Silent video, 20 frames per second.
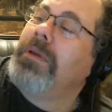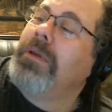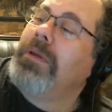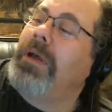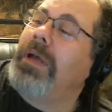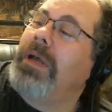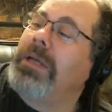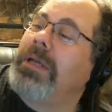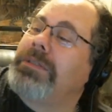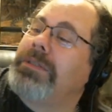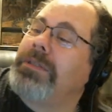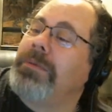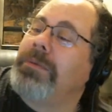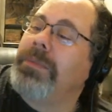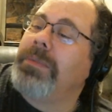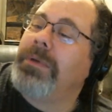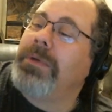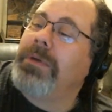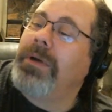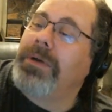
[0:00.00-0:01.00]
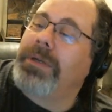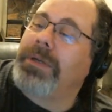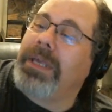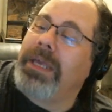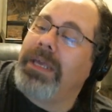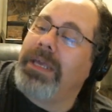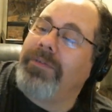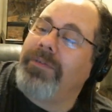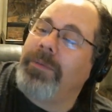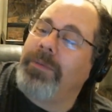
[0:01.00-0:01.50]
Awesome.
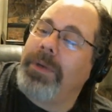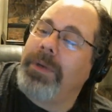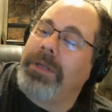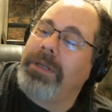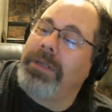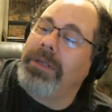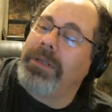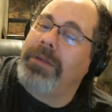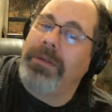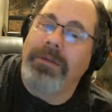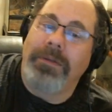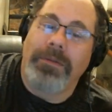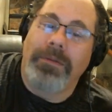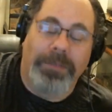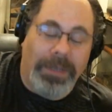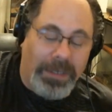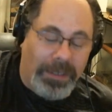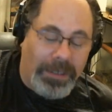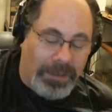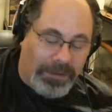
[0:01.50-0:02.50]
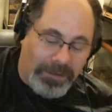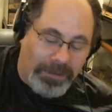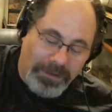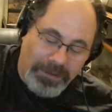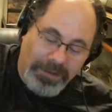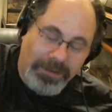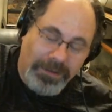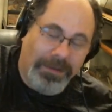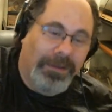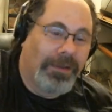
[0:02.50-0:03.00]
Okay, everybody. Man,
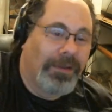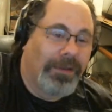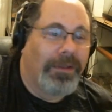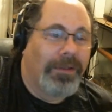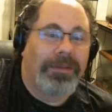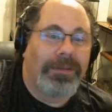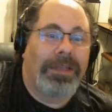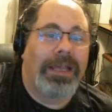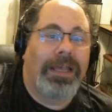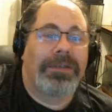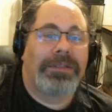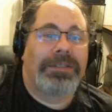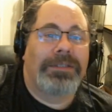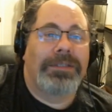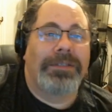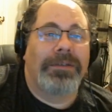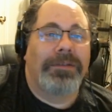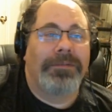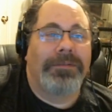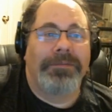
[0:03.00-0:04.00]
that was...